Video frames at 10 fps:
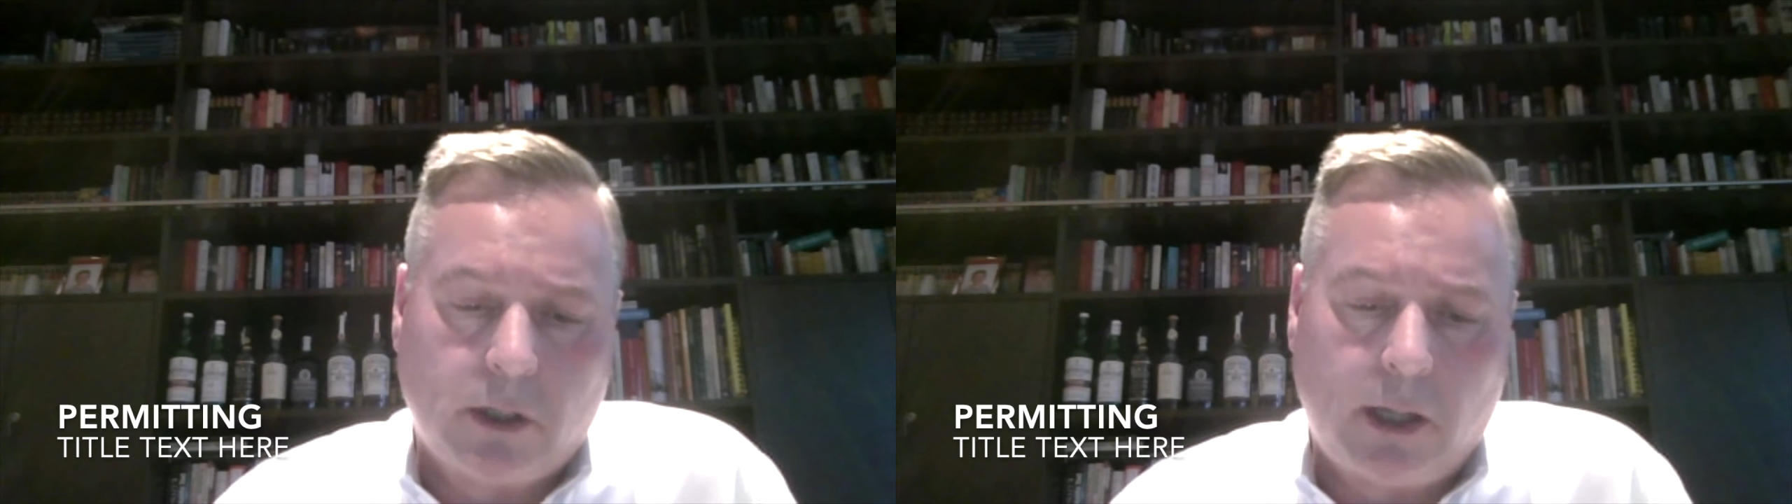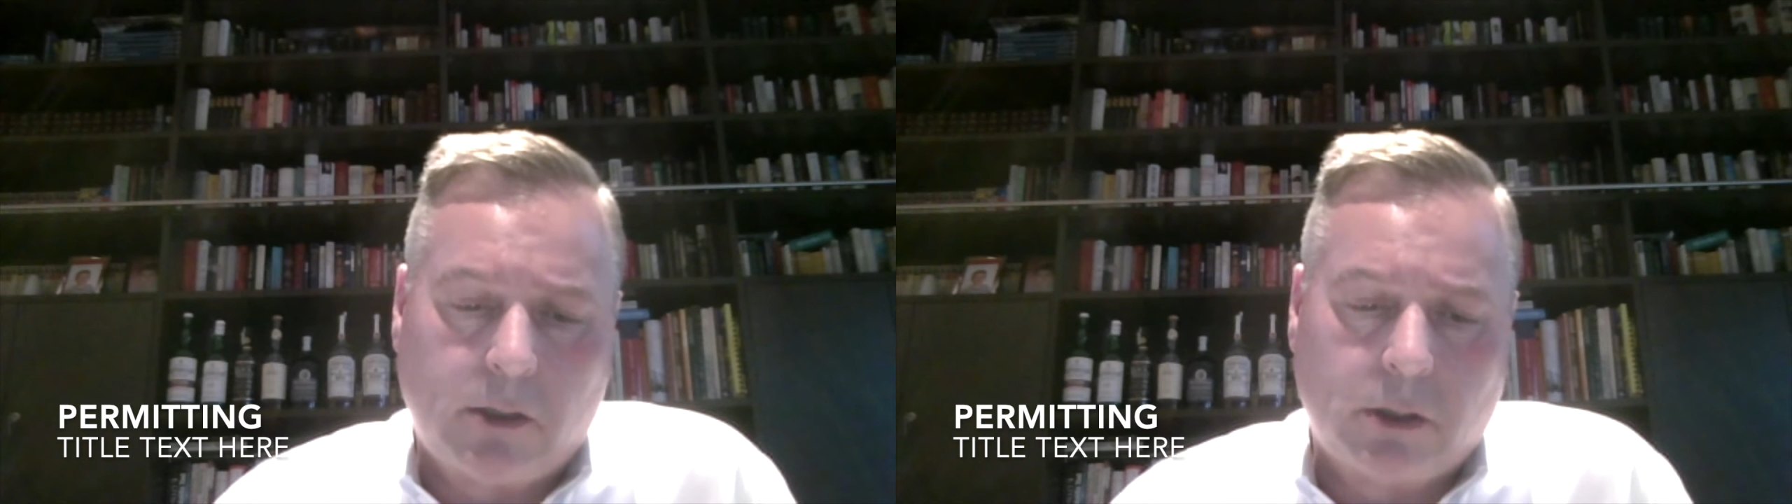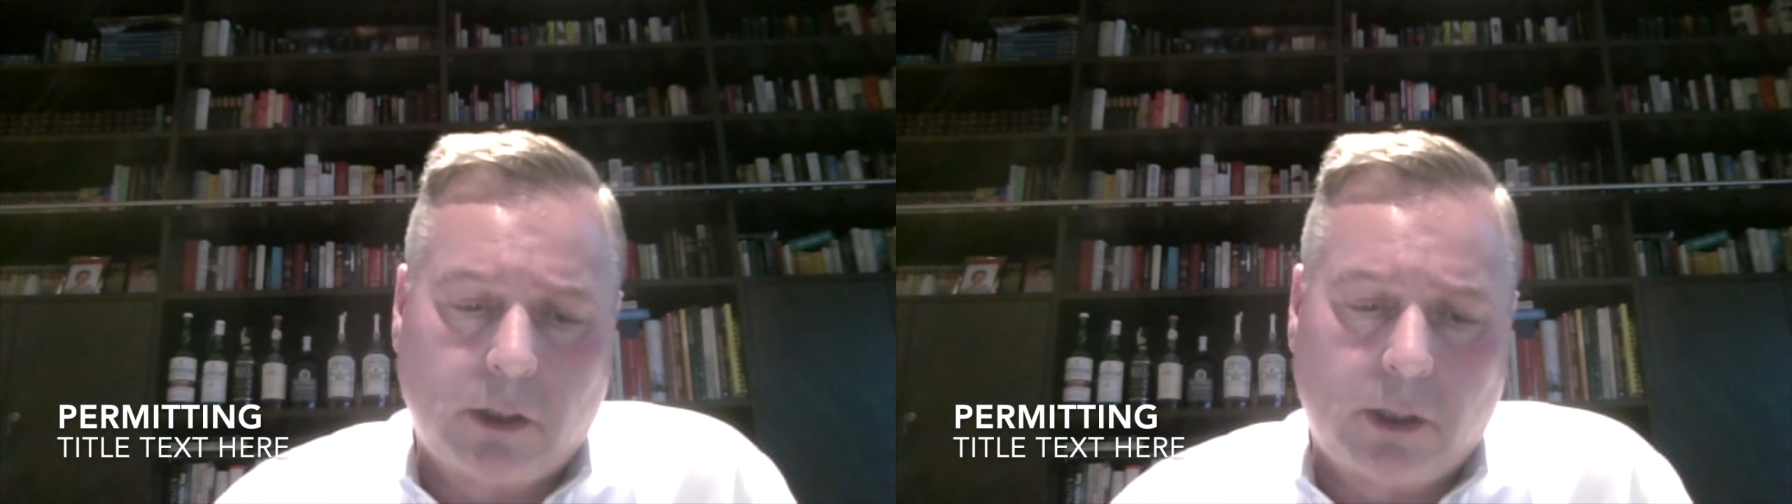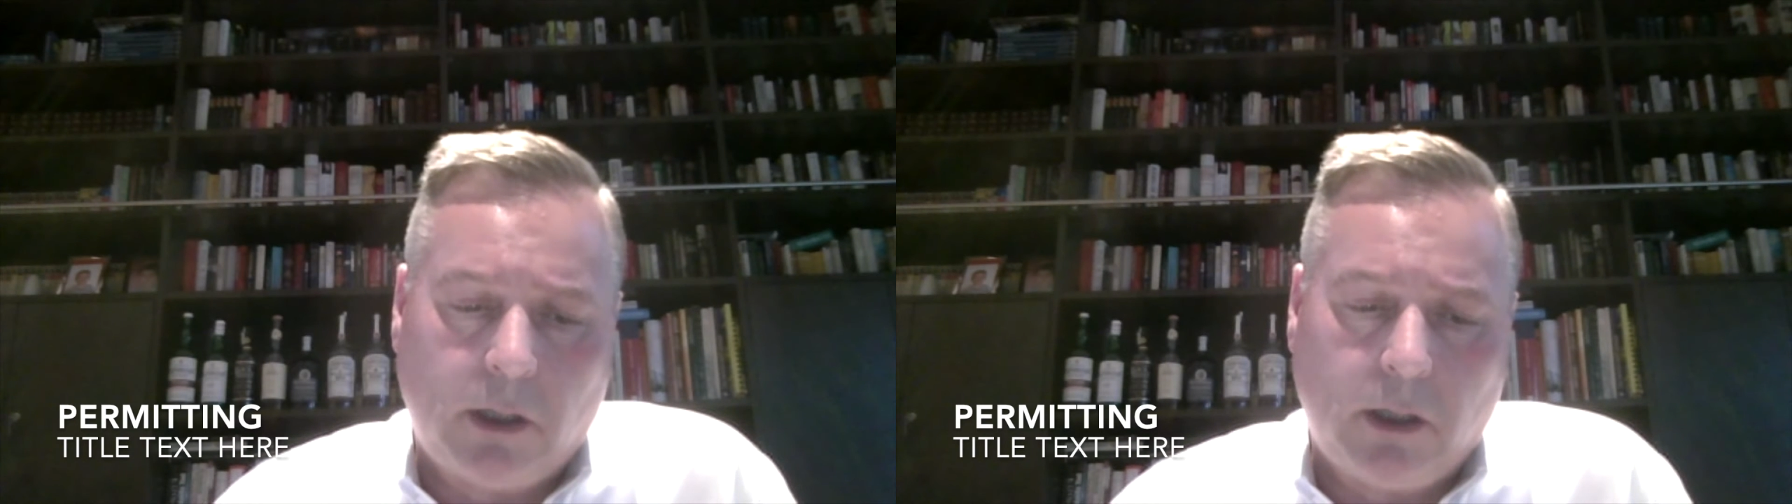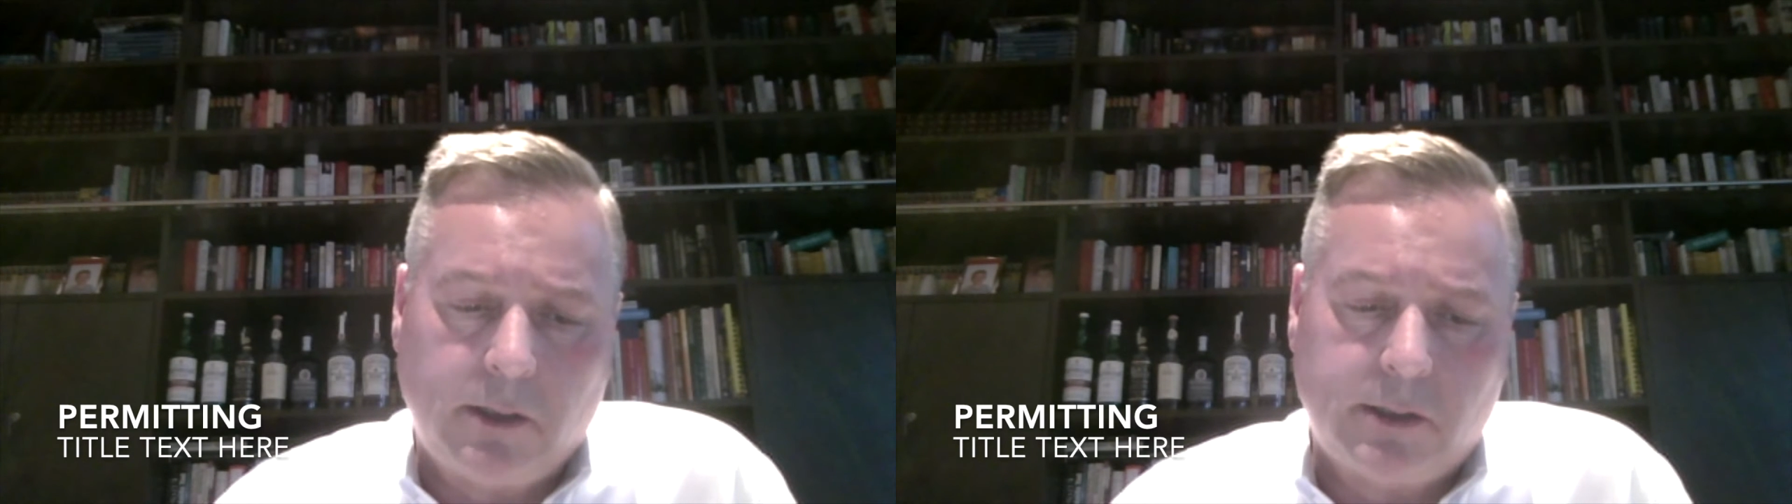actually,
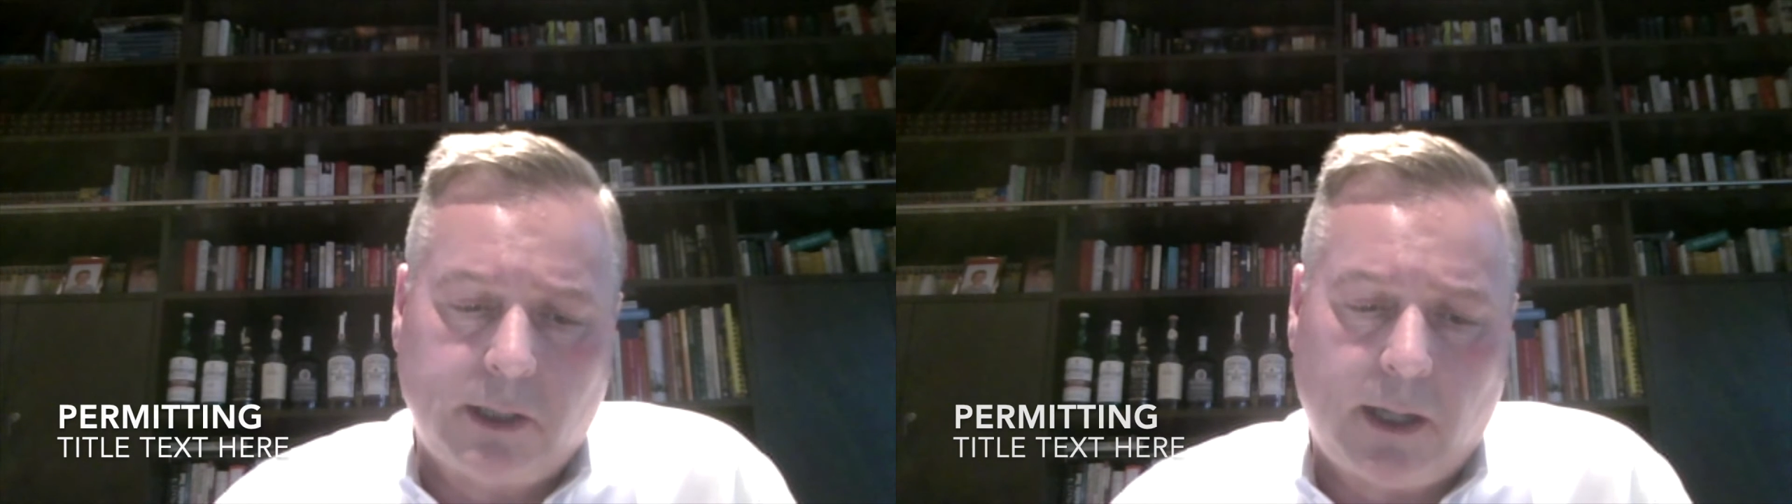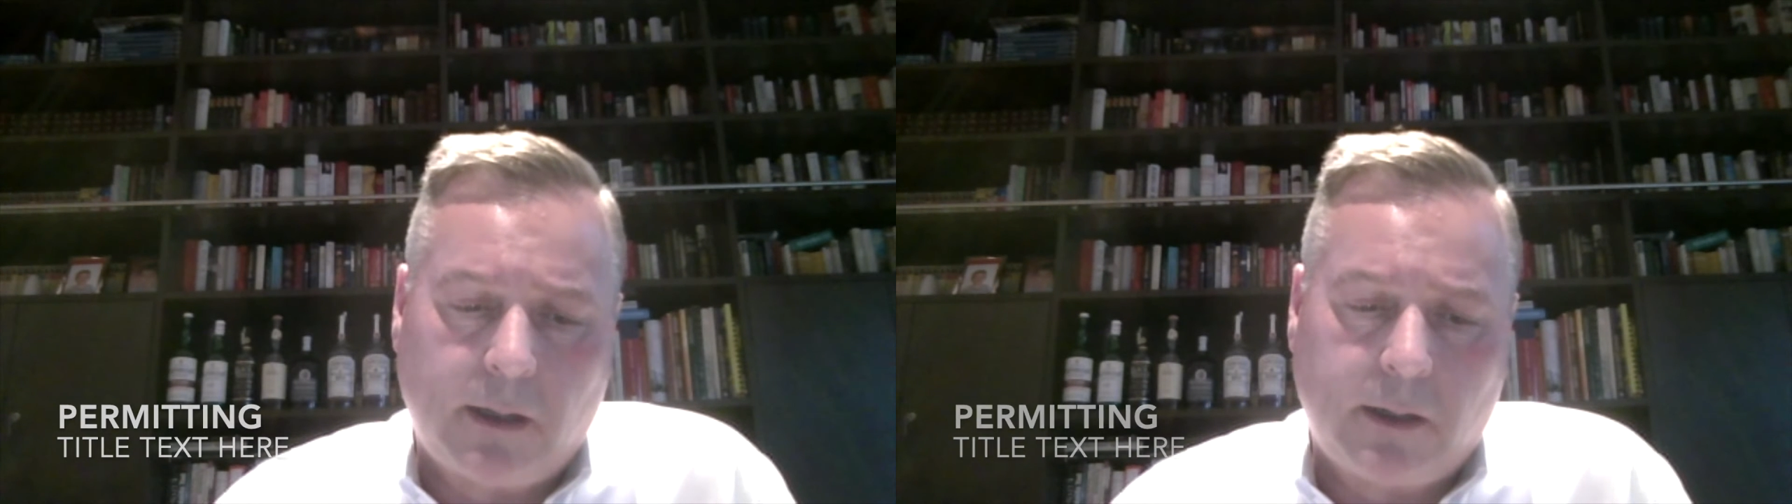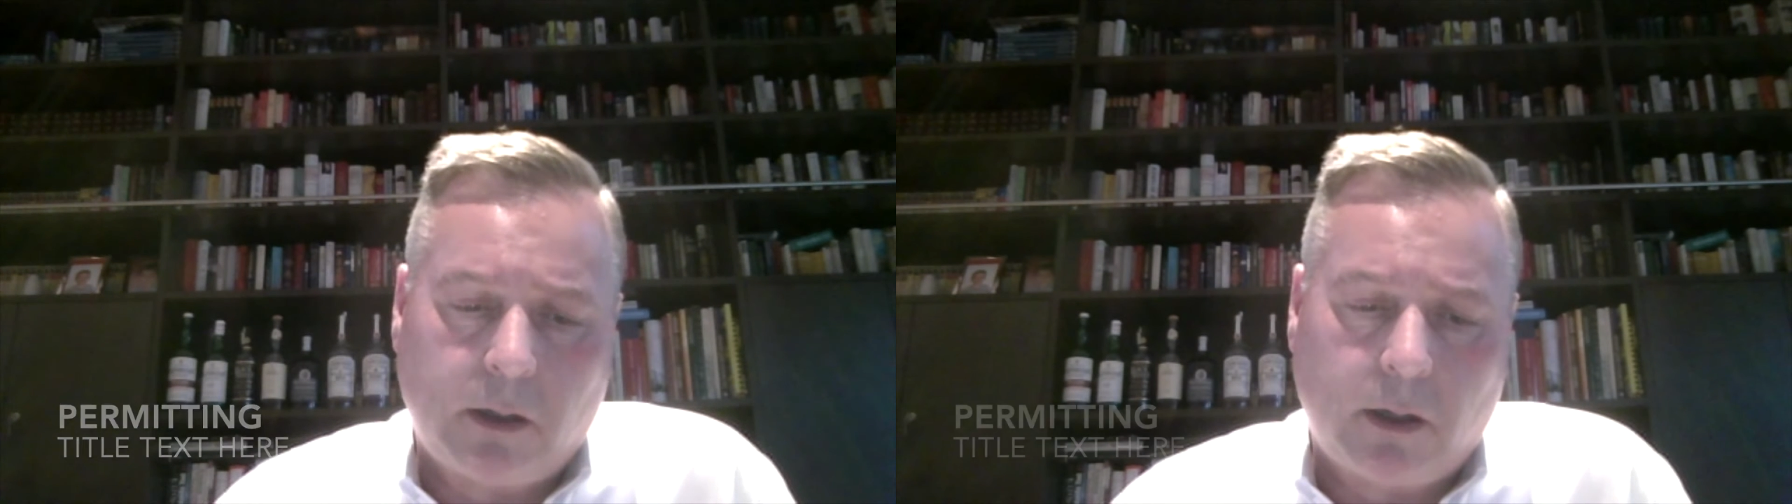is that,